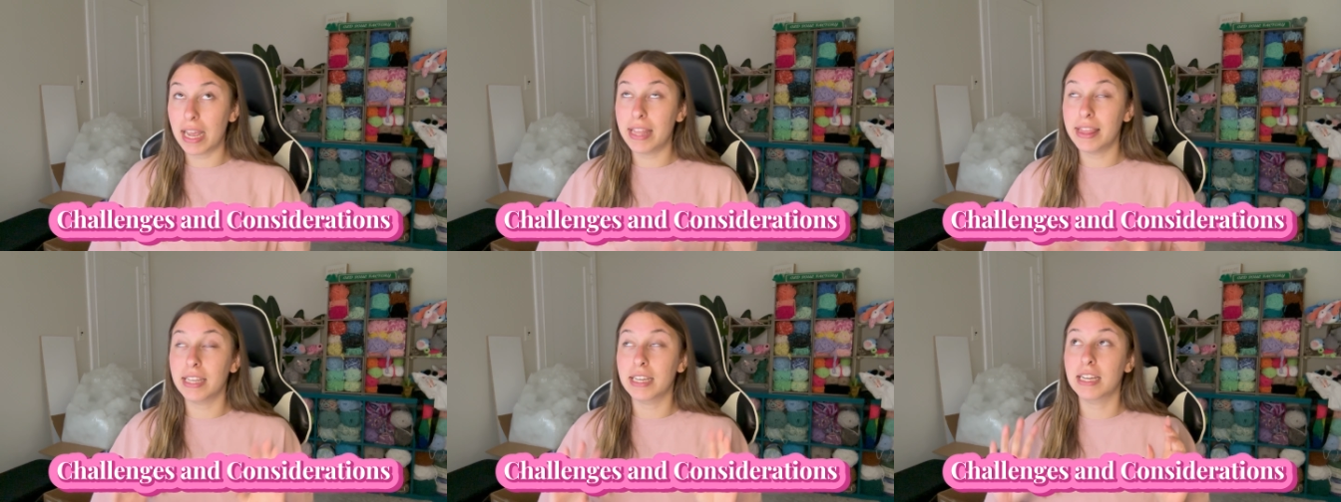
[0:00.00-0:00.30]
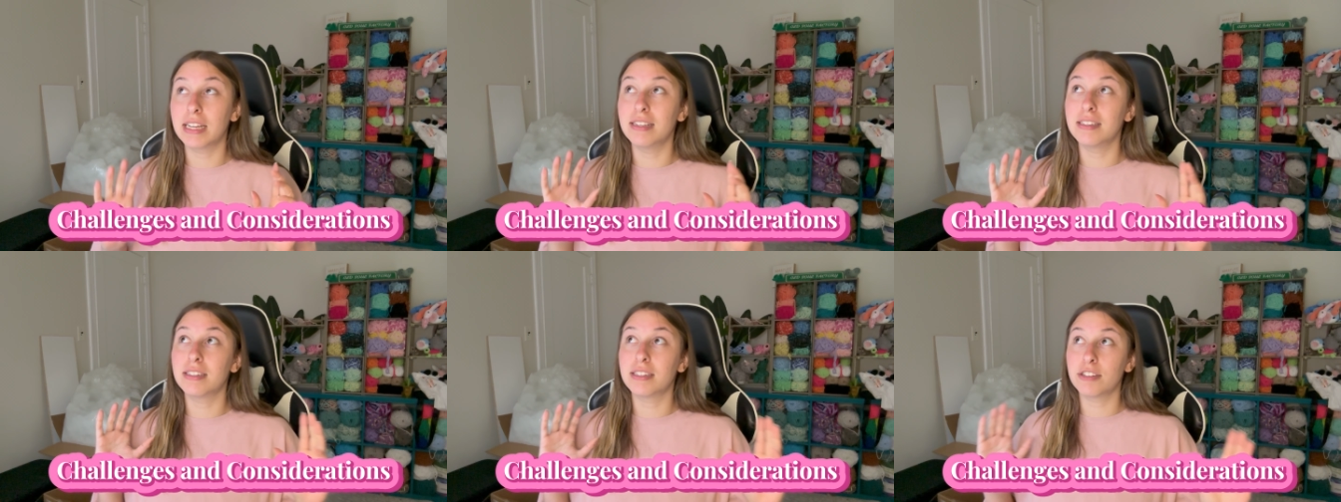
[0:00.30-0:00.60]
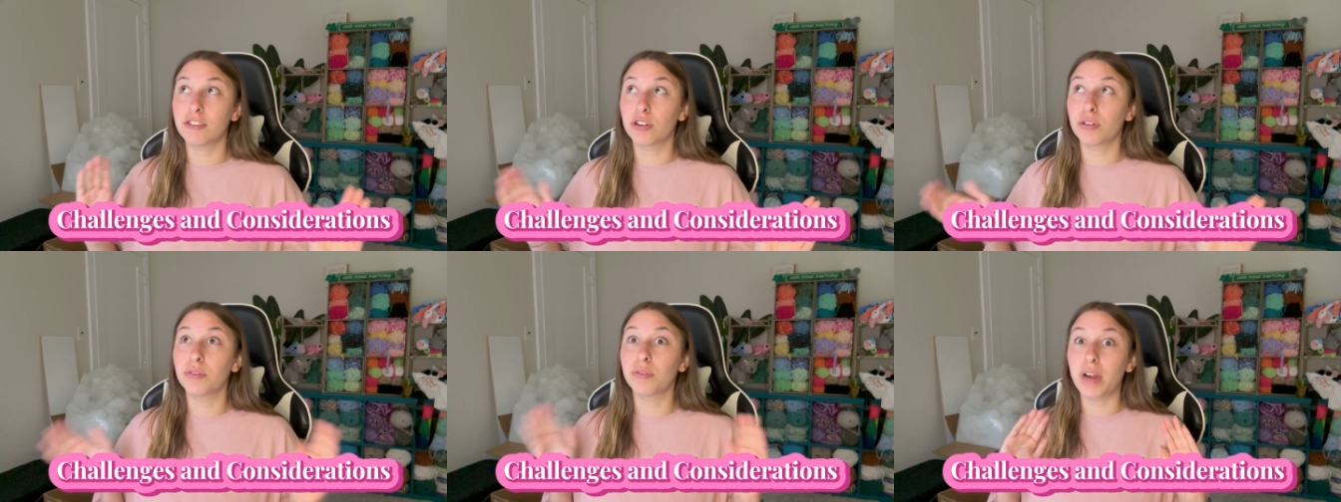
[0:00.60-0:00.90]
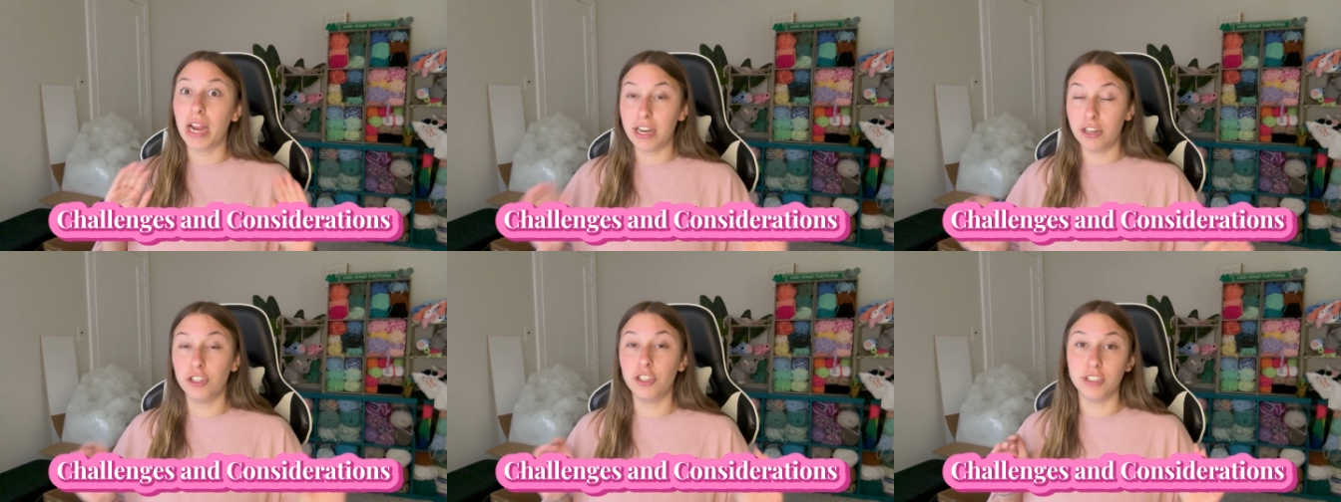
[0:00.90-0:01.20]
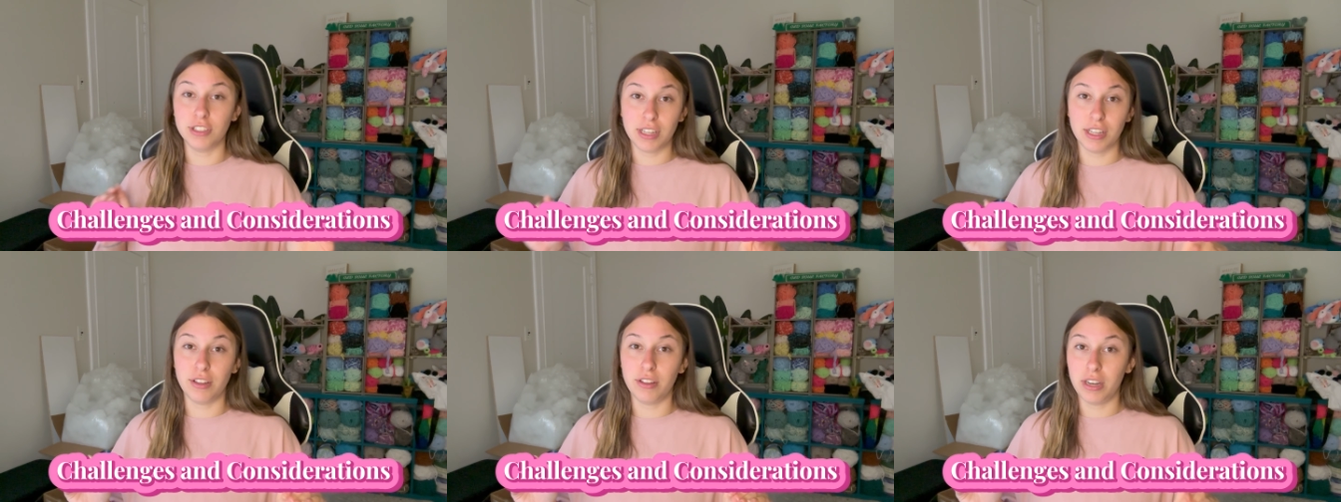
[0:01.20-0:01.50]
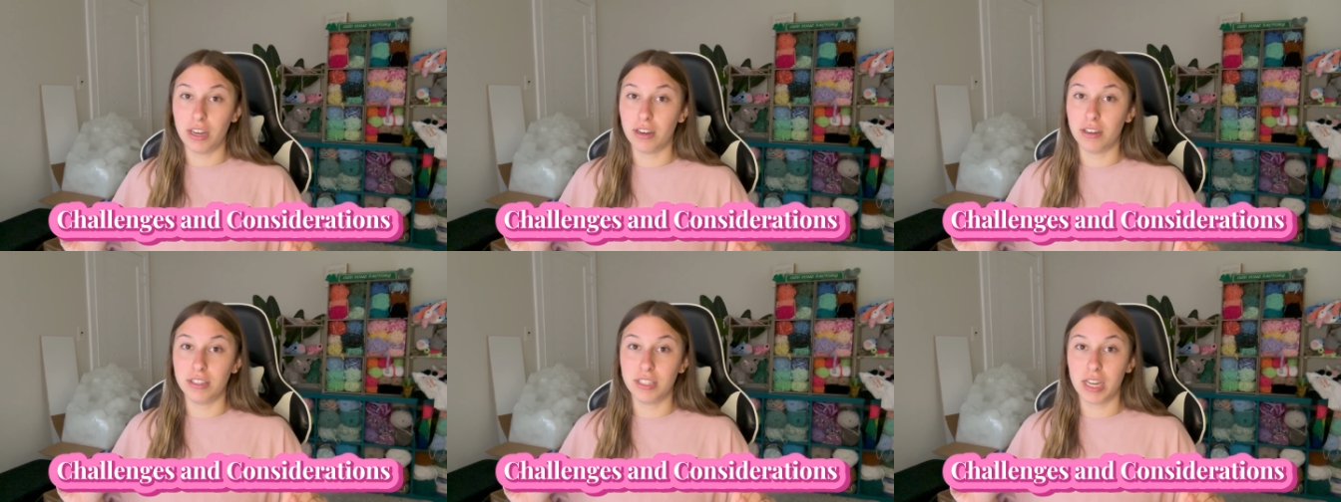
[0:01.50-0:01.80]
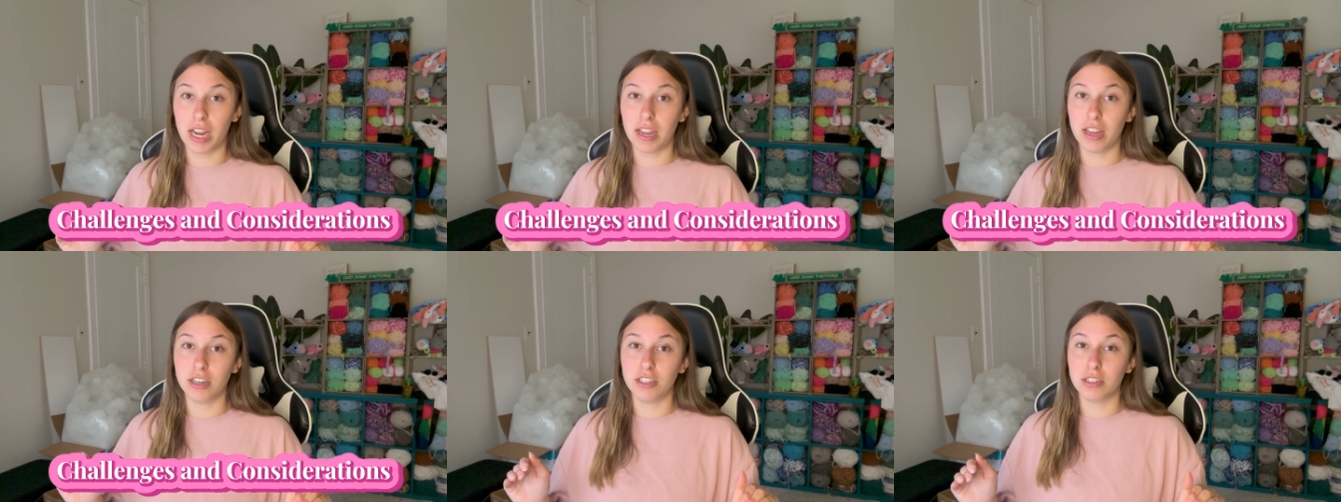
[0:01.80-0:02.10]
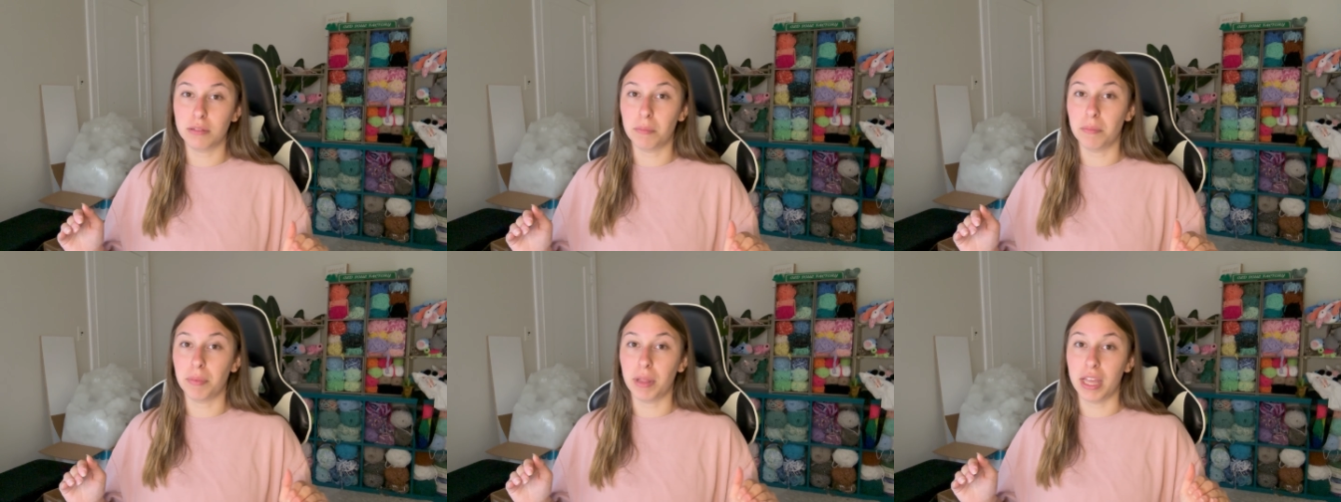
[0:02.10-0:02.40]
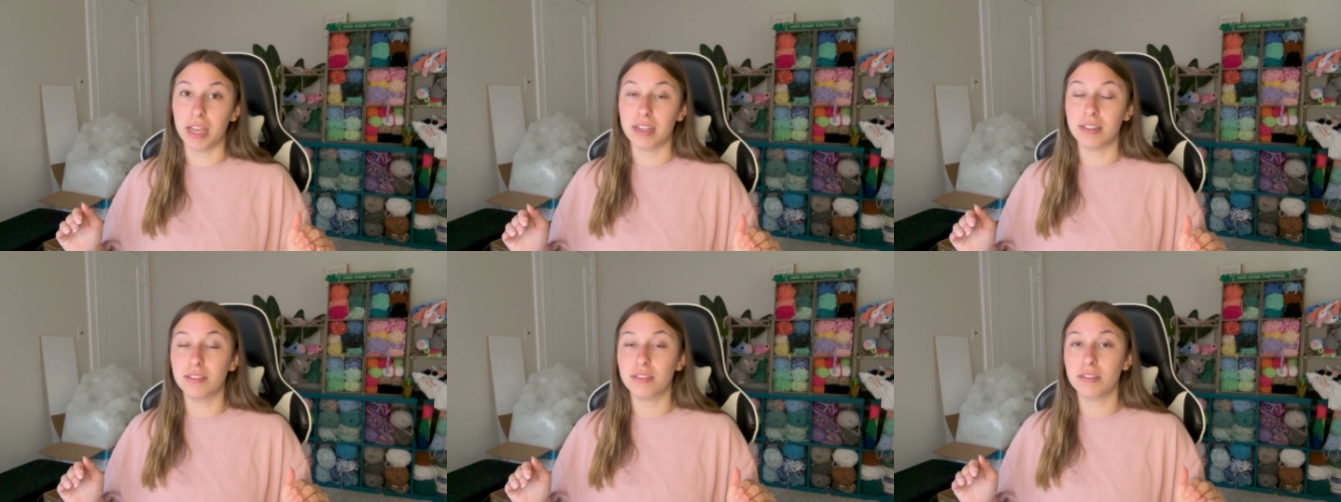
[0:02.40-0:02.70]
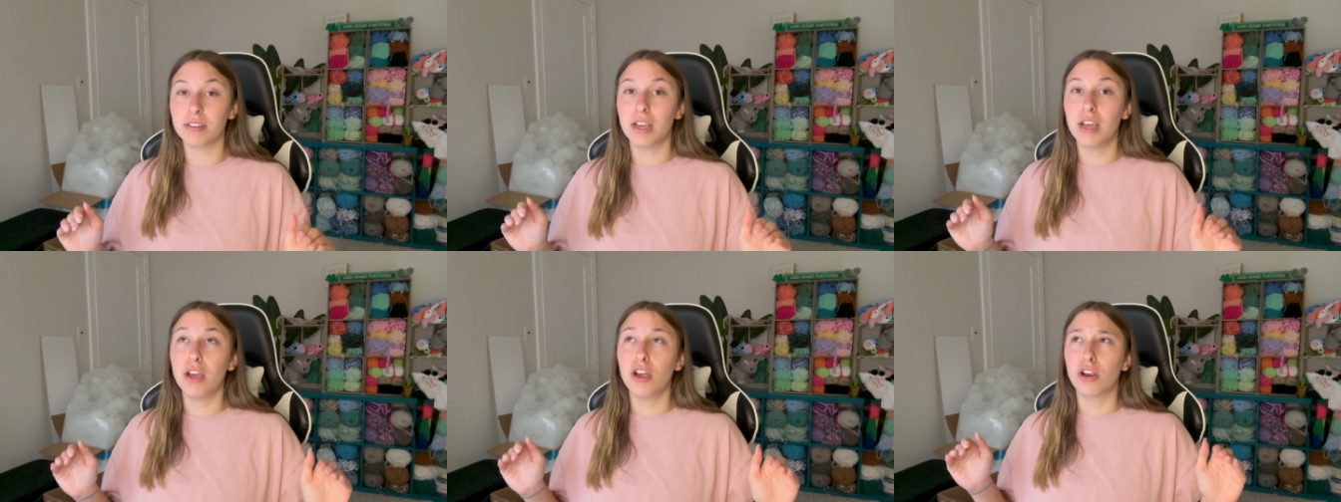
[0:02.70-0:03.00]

and the considerations that you need to take into place